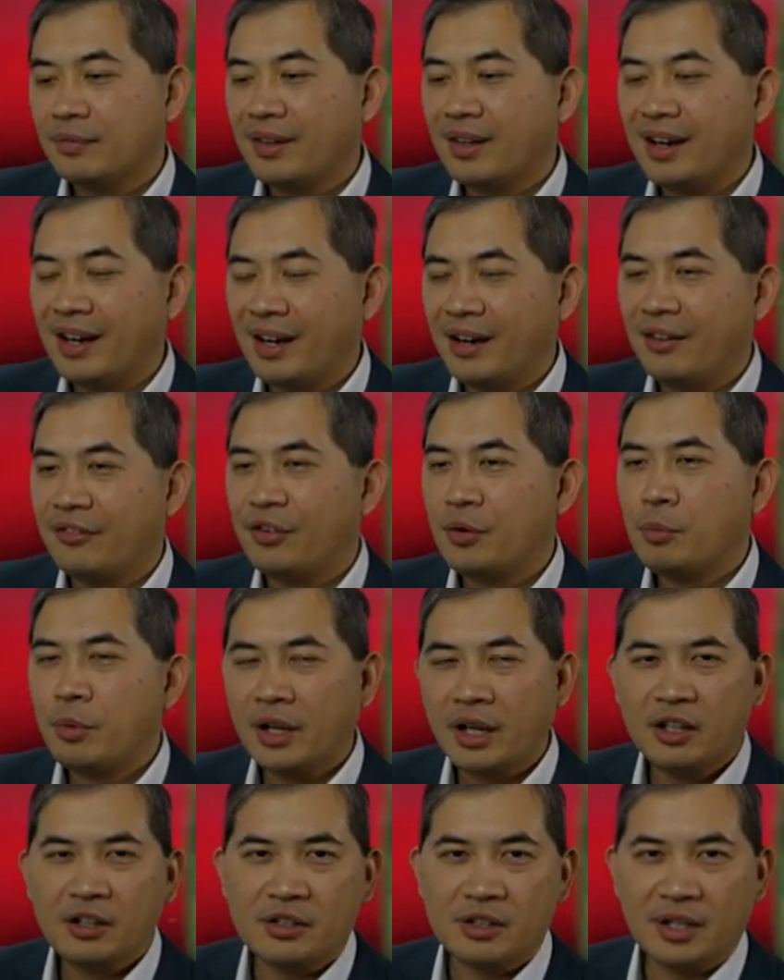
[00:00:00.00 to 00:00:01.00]
uh, from what I
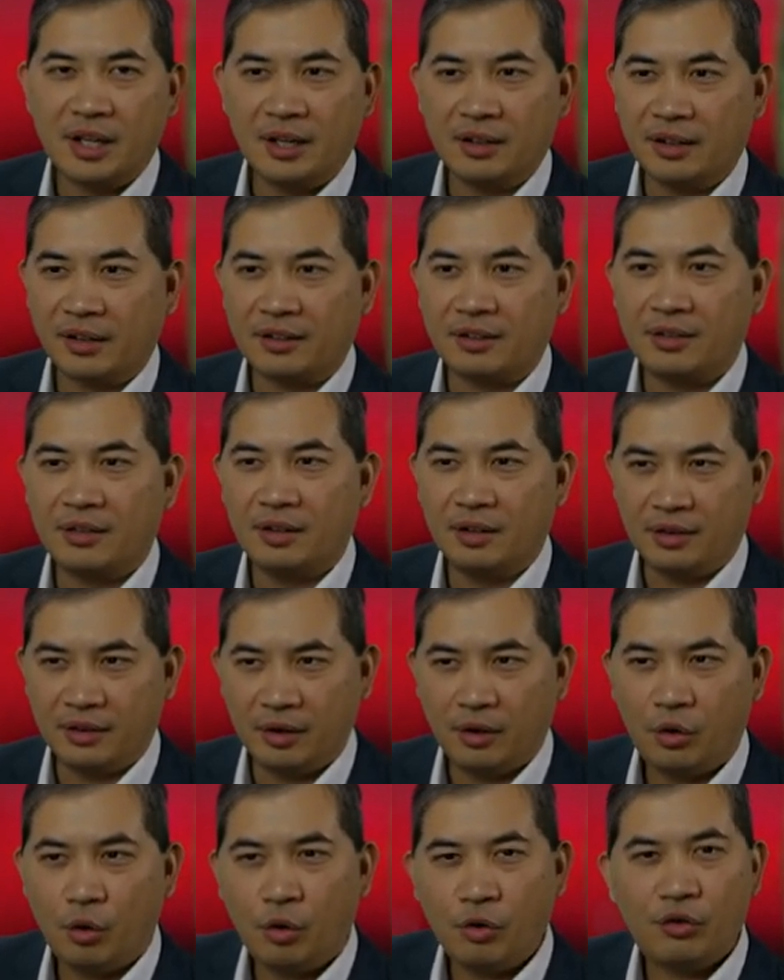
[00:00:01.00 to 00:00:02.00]
understand, like the, the
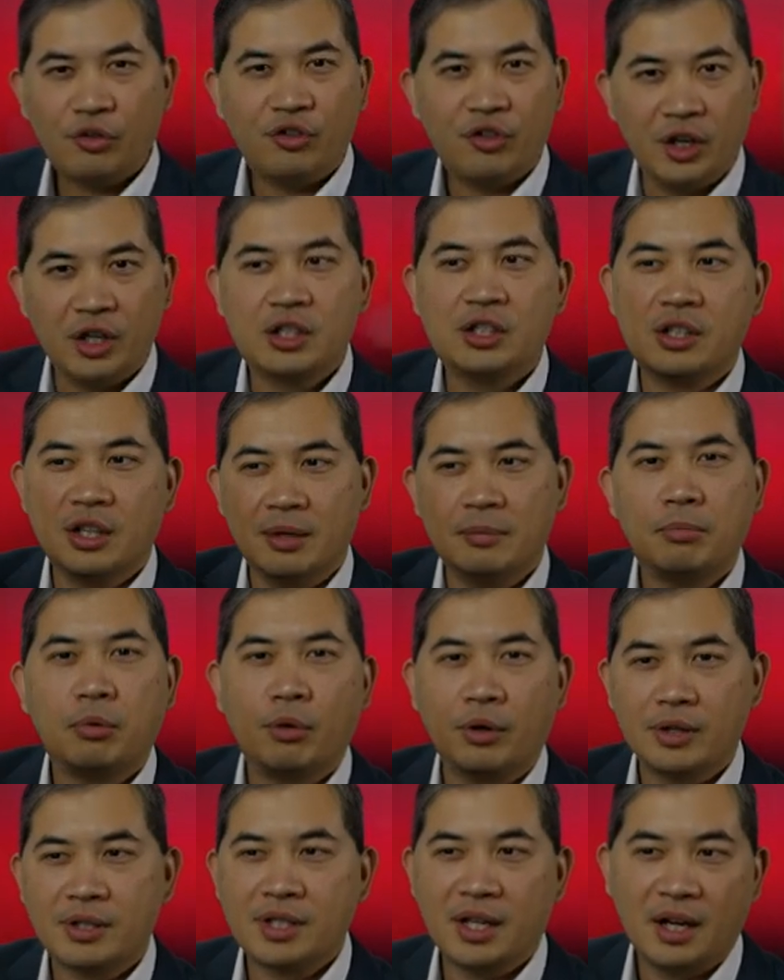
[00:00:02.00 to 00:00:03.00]
whole fish
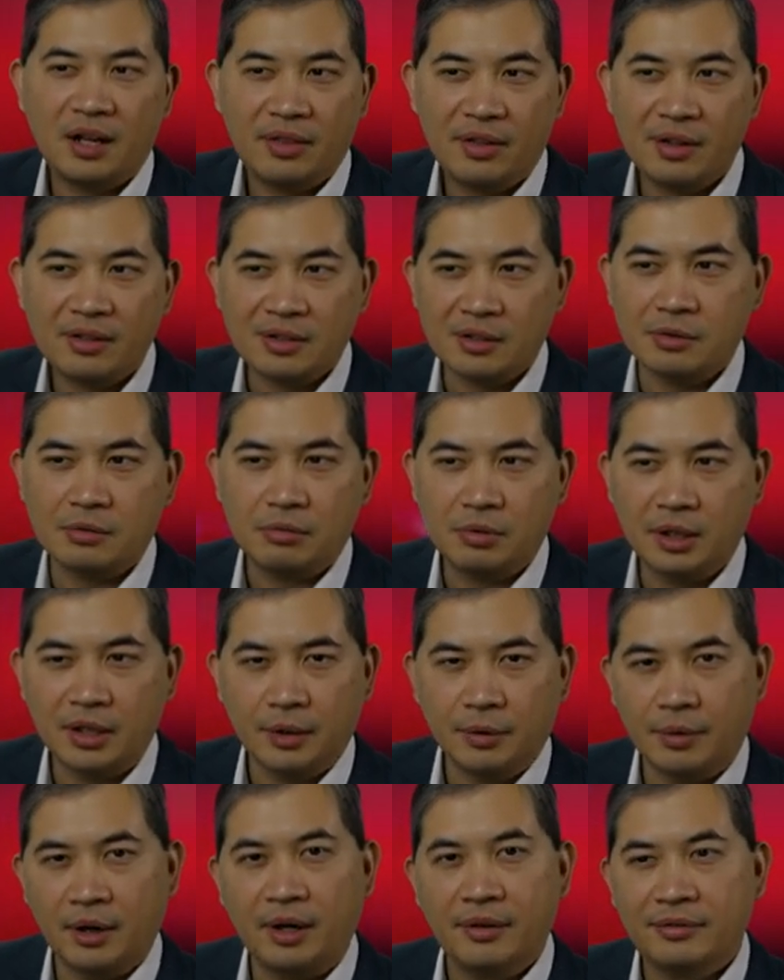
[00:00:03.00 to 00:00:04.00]
import side of things is really
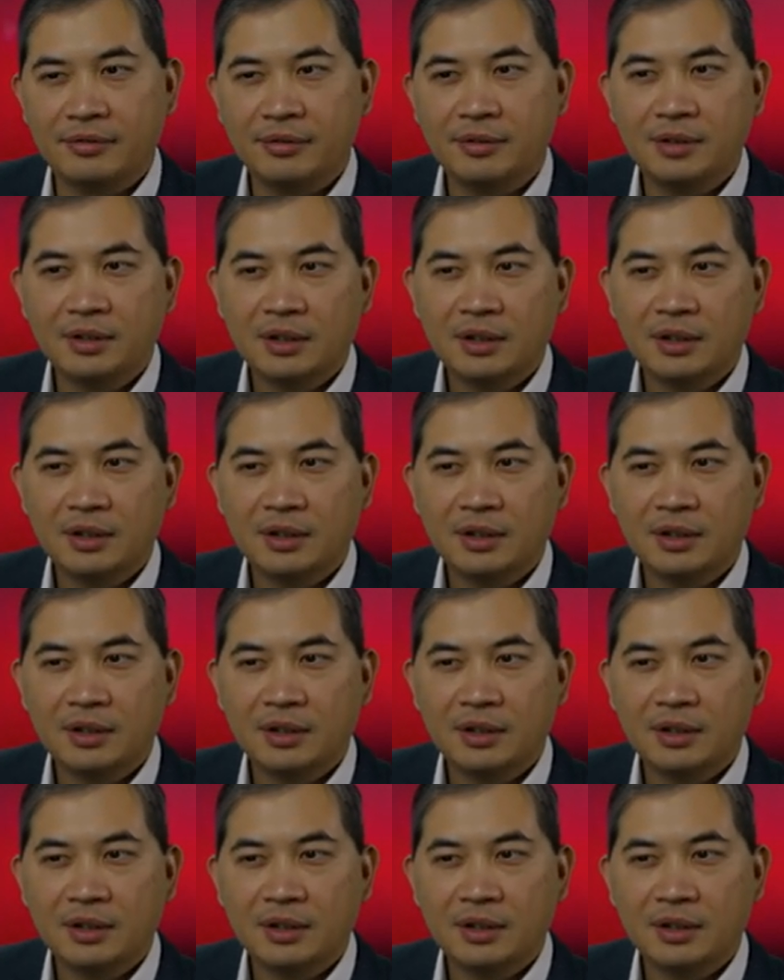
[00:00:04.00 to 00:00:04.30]
rough,